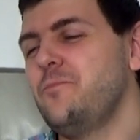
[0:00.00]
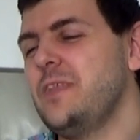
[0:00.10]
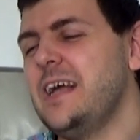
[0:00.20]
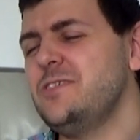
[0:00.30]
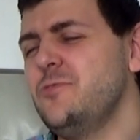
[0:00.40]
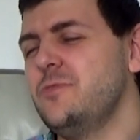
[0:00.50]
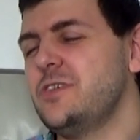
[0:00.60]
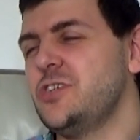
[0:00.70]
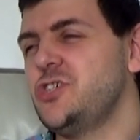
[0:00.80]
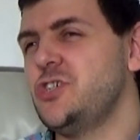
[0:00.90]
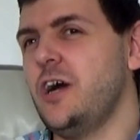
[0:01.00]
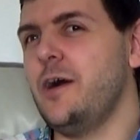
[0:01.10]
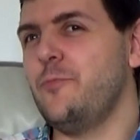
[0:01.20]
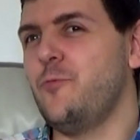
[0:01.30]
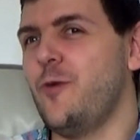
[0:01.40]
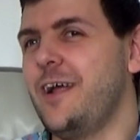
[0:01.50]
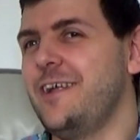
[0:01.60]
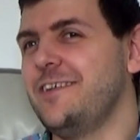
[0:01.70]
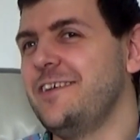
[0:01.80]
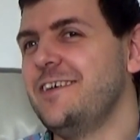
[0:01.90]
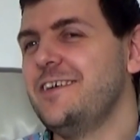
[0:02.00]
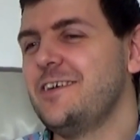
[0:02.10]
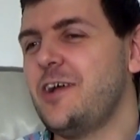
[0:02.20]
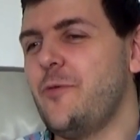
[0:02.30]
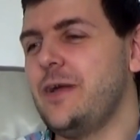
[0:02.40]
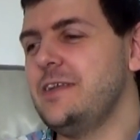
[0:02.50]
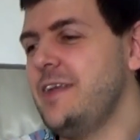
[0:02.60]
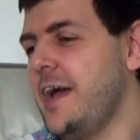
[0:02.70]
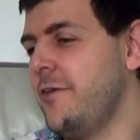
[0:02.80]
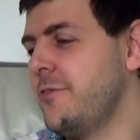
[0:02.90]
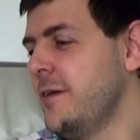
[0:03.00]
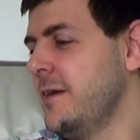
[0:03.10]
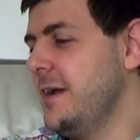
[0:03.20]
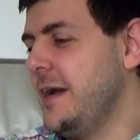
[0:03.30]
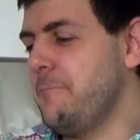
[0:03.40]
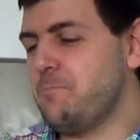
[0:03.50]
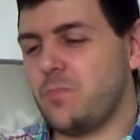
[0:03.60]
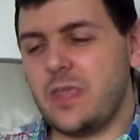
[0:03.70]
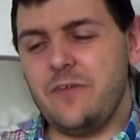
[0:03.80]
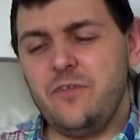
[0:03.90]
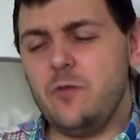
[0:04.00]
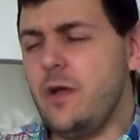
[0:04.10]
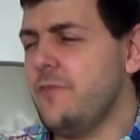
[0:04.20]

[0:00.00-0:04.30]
That's always a sharp one going down. If you're